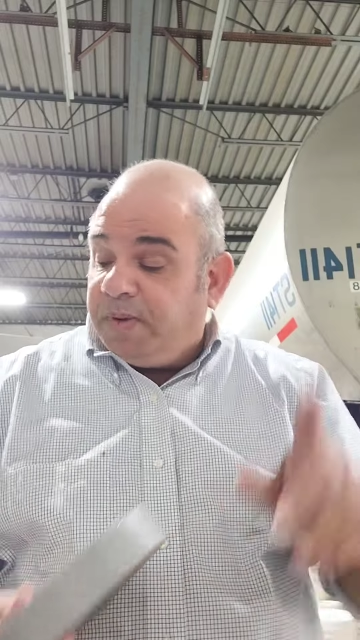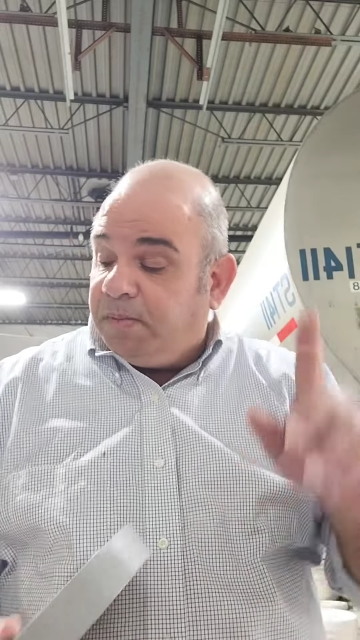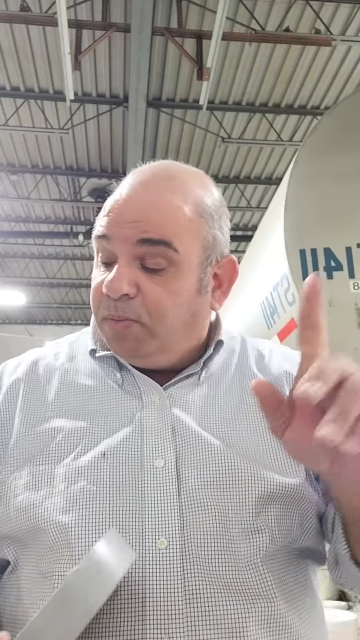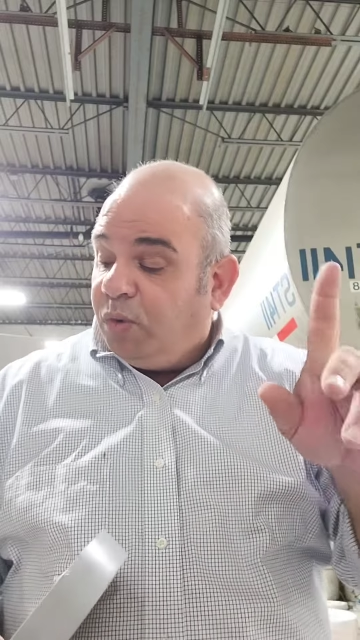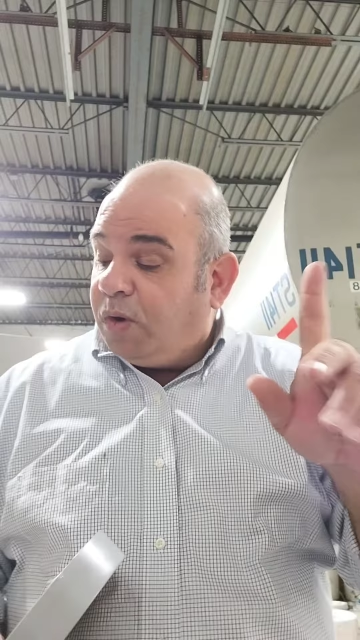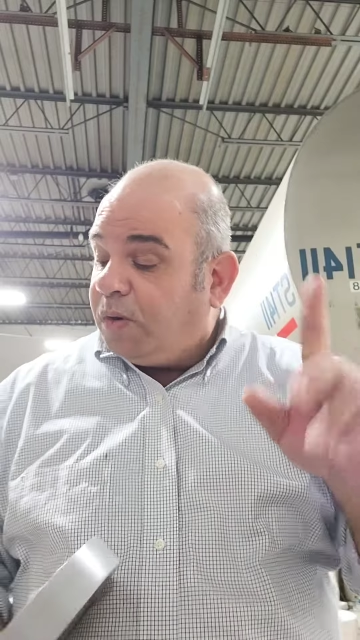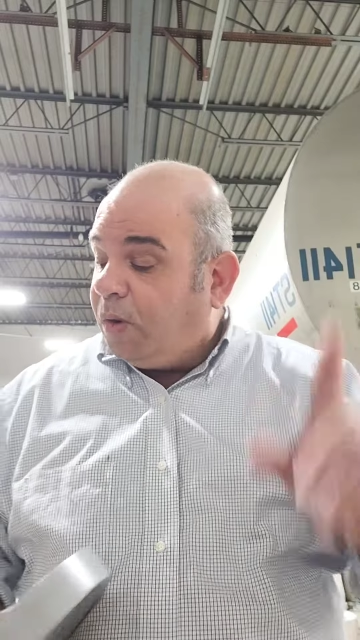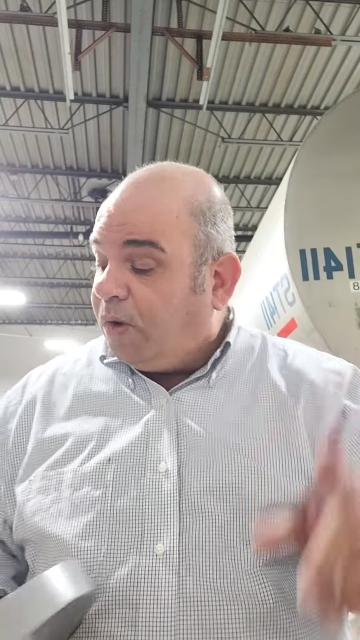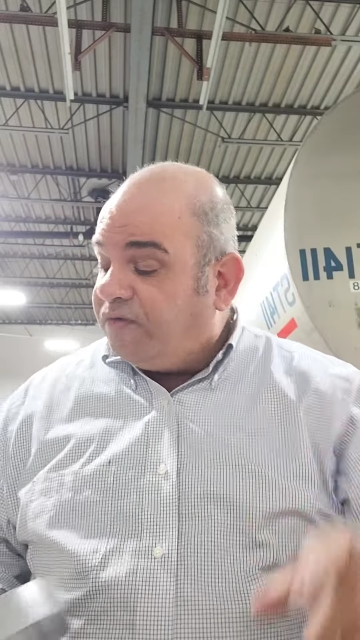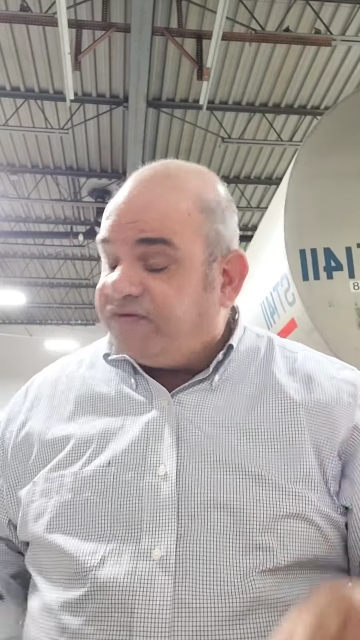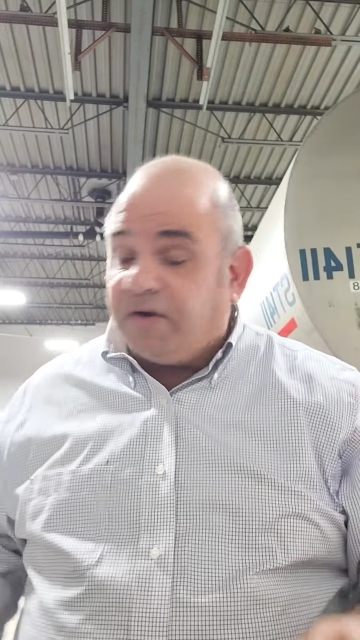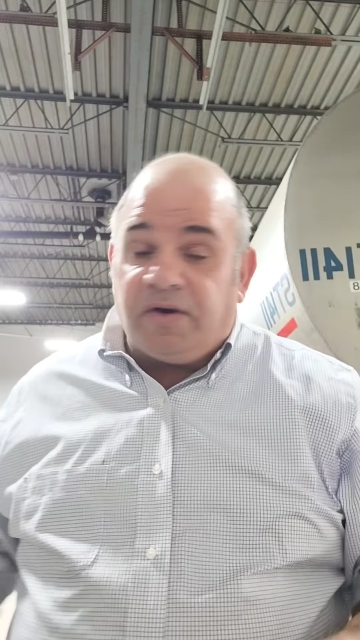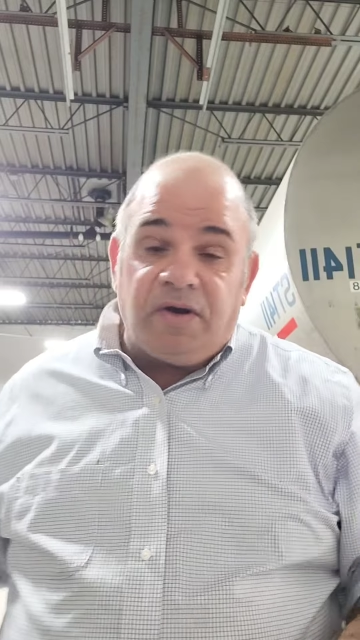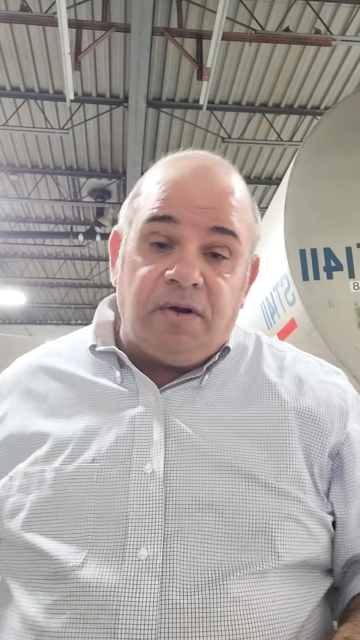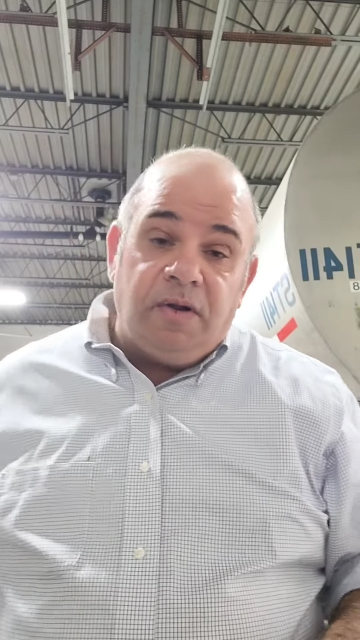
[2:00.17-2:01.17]
but
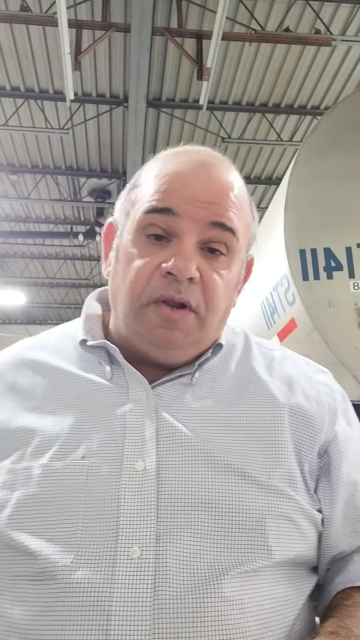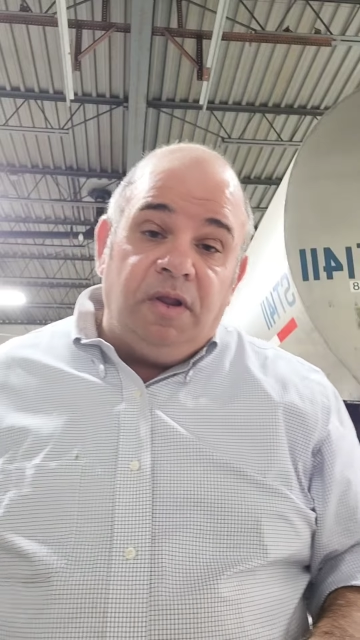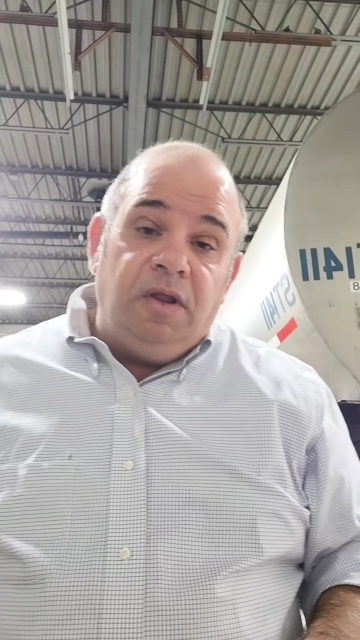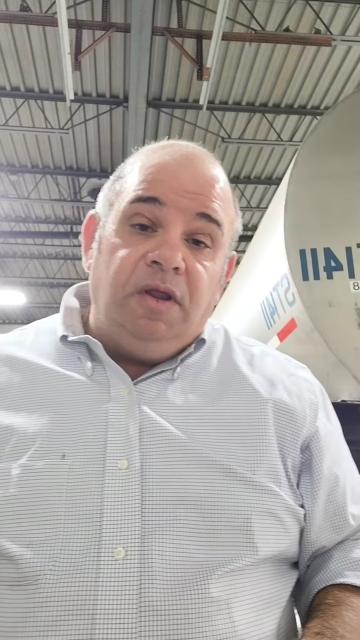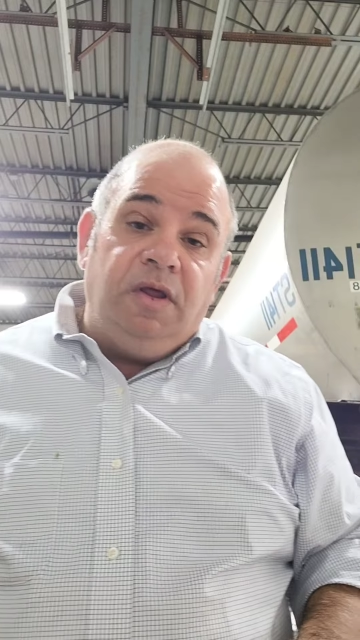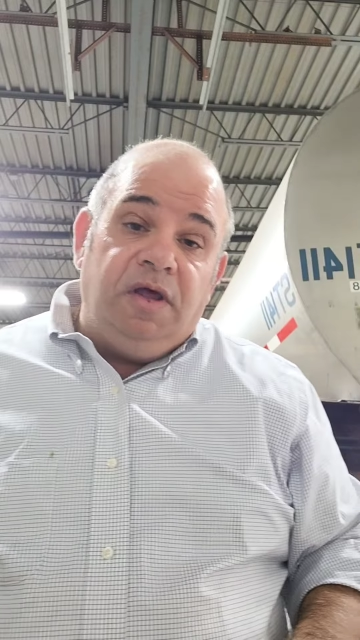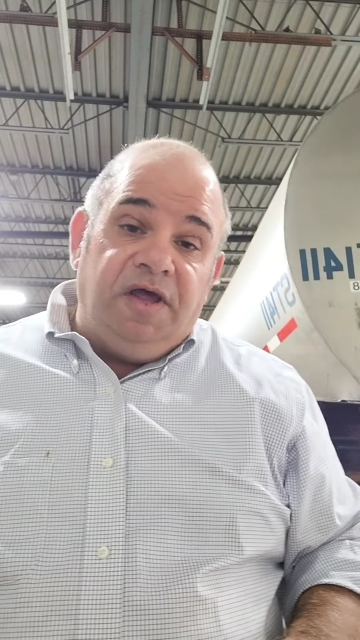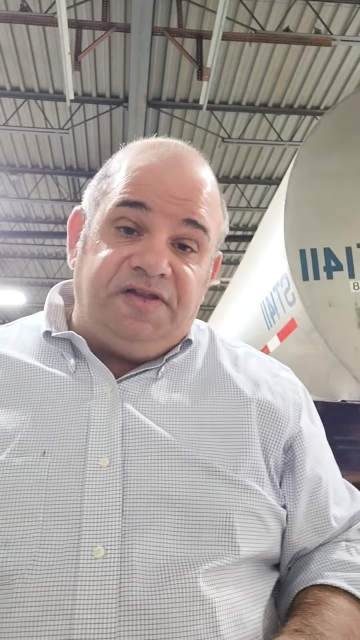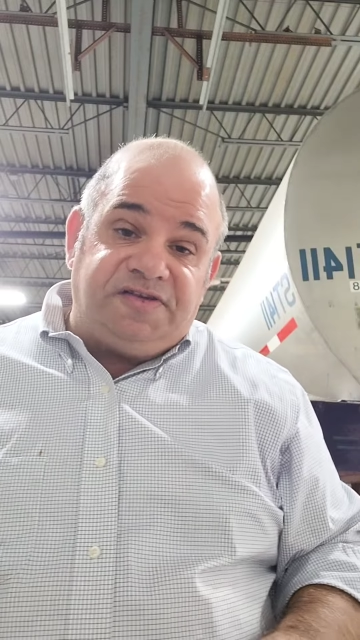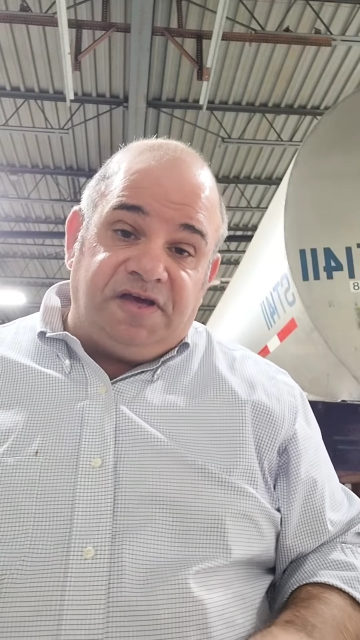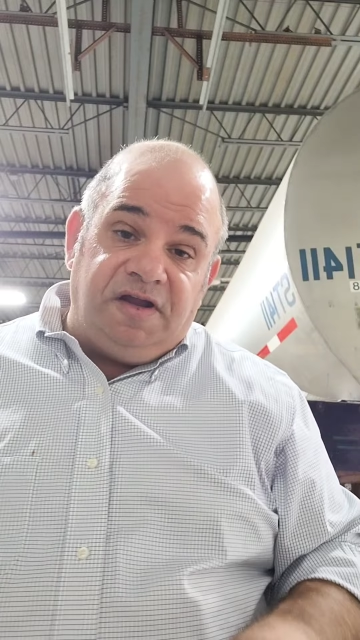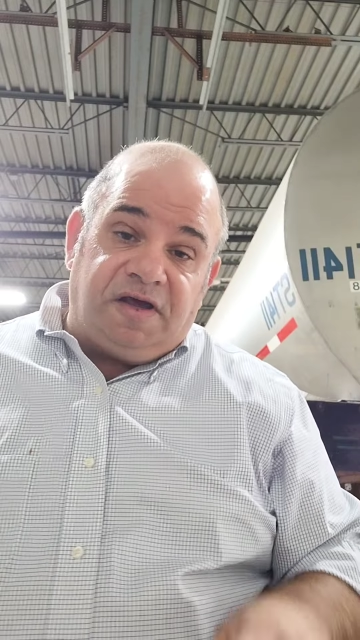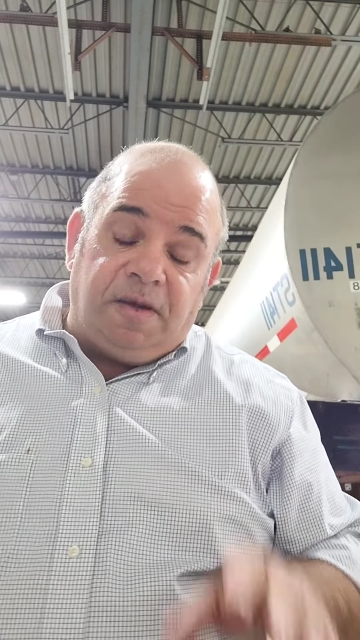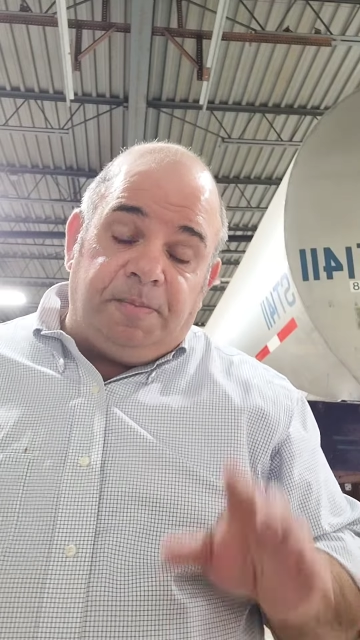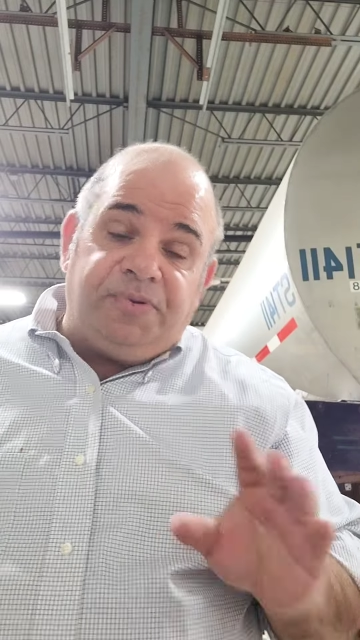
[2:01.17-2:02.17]
moreover, it's going
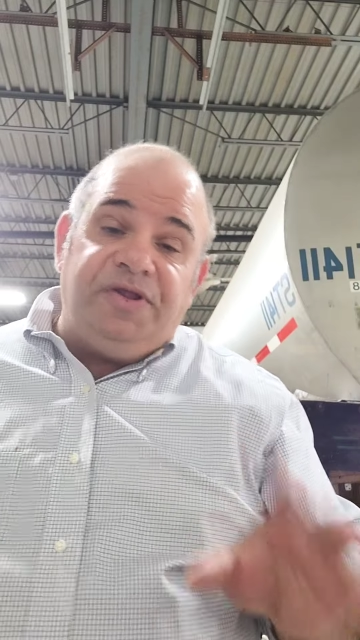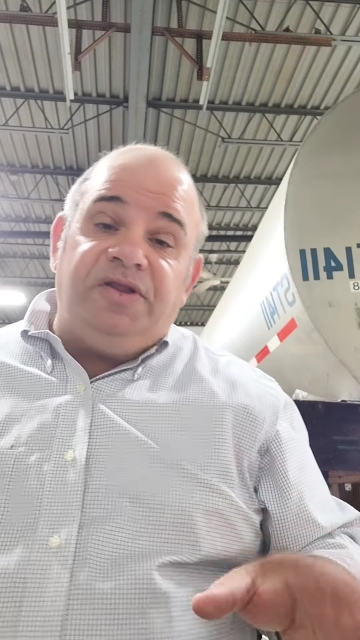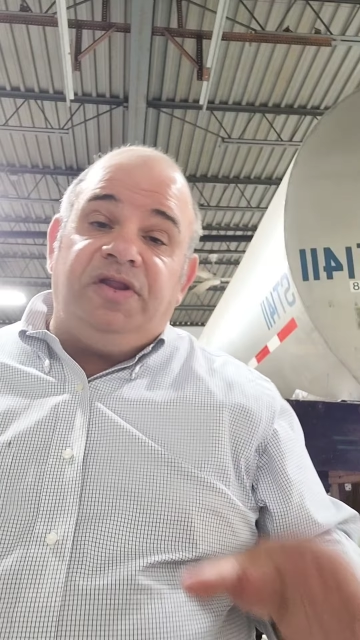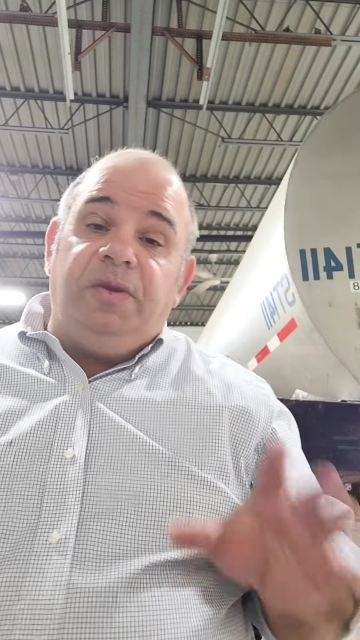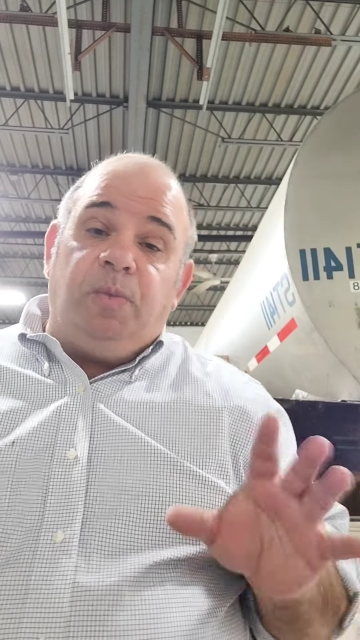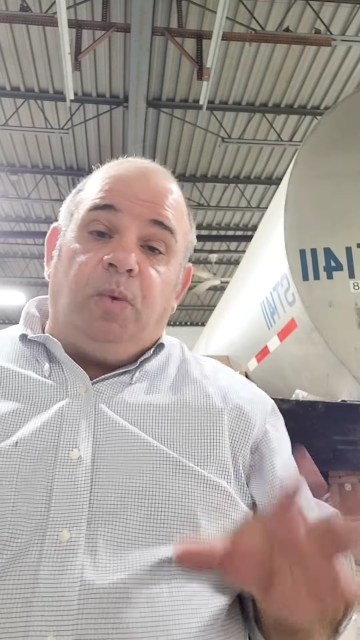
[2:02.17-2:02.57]
to completely